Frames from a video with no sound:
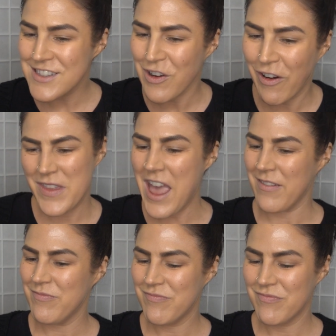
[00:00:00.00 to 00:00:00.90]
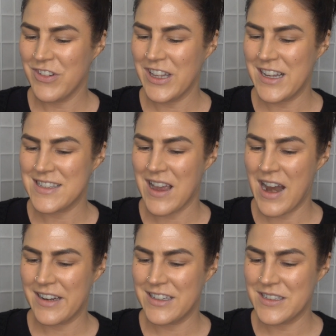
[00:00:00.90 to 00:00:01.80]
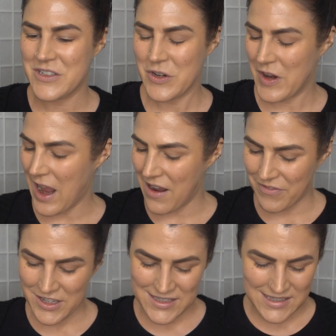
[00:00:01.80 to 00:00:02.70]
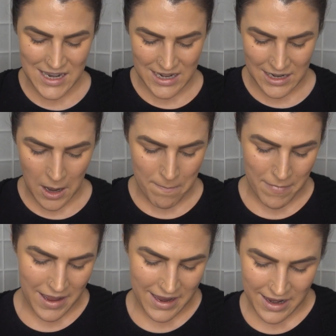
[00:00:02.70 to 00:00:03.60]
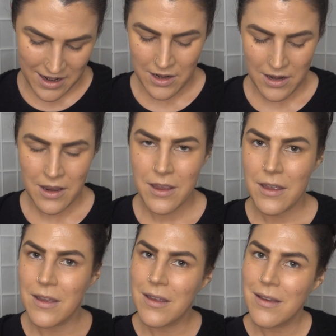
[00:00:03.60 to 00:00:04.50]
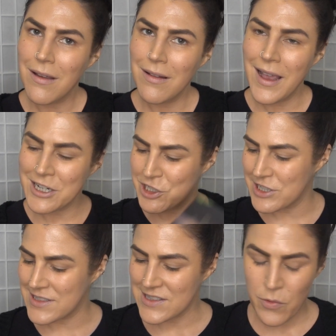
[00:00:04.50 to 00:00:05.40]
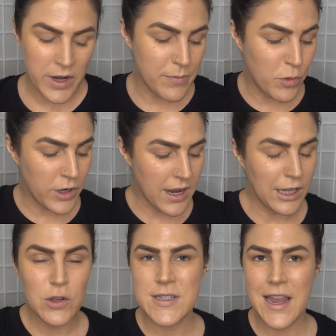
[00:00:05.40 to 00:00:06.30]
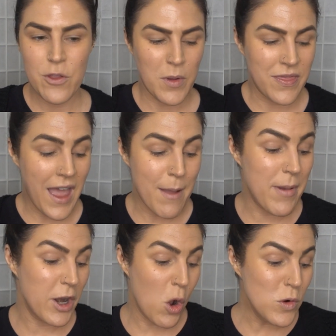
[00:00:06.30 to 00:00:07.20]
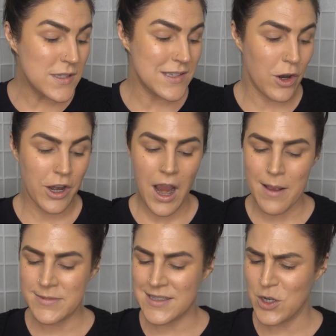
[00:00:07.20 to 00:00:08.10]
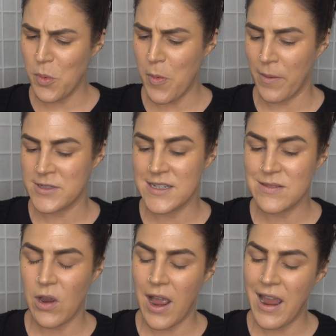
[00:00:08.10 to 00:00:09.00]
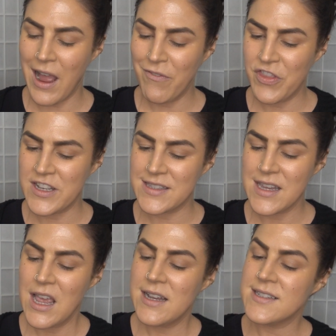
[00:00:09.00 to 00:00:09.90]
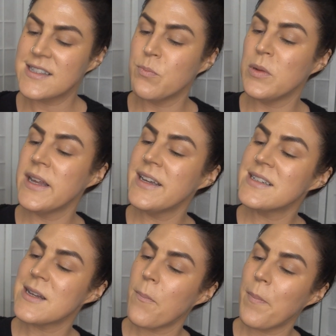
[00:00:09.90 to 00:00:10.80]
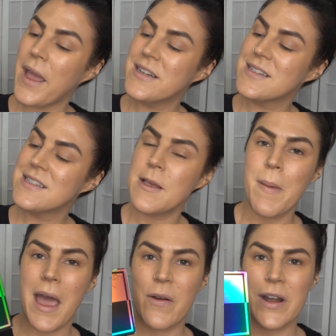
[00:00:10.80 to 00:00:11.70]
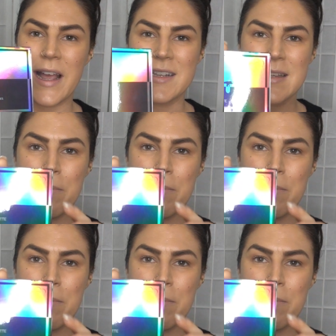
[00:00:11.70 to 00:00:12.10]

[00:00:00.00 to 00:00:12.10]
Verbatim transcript: So yeah, really excited to have this in my collection. So we're going to put a look together with that. But also I'm super pumped because I have this Split It Painter's Paradise